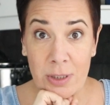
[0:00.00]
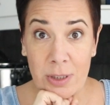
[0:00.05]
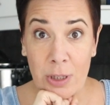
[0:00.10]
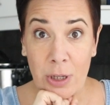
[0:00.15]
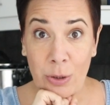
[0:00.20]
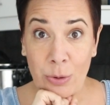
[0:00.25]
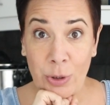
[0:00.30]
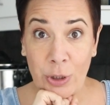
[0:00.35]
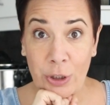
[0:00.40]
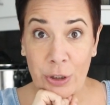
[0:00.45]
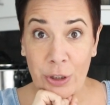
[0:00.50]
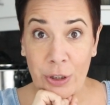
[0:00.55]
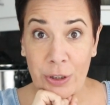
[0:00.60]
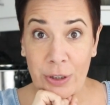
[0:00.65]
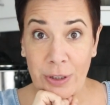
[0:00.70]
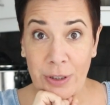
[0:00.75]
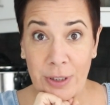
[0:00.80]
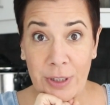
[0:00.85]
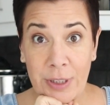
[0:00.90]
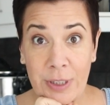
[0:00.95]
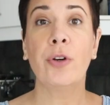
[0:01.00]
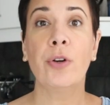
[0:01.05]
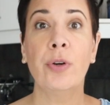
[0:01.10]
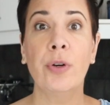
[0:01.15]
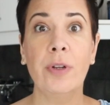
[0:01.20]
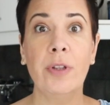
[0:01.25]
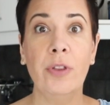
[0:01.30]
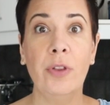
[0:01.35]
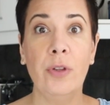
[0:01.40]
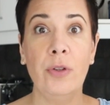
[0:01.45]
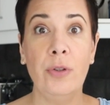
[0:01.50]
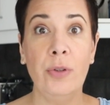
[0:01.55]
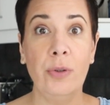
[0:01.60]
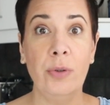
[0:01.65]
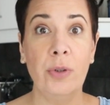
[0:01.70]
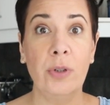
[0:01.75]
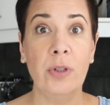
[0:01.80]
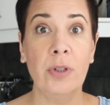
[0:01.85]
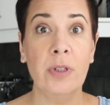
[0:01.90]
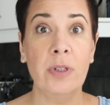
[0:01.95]
slow cooker. Cook the
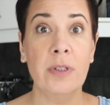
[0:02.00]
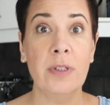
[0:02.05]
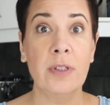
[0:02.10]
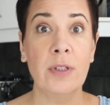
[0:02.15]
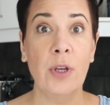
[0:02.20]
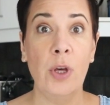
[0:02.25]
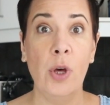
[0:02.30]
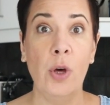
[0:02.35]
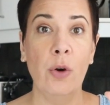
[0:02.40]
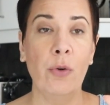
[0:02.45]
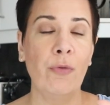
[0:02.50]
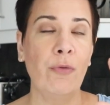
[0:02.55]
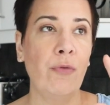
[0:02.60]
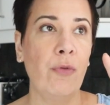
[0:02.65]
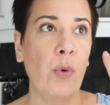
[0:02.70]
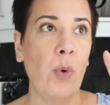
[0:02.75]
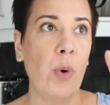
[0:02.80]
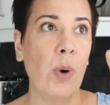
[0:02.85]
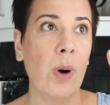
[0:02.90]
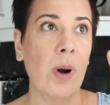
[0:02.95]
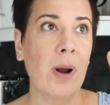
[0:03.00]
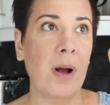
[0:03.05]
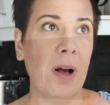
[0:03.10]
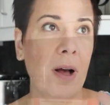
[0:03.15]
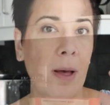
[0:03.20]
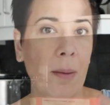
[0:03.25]
noodles for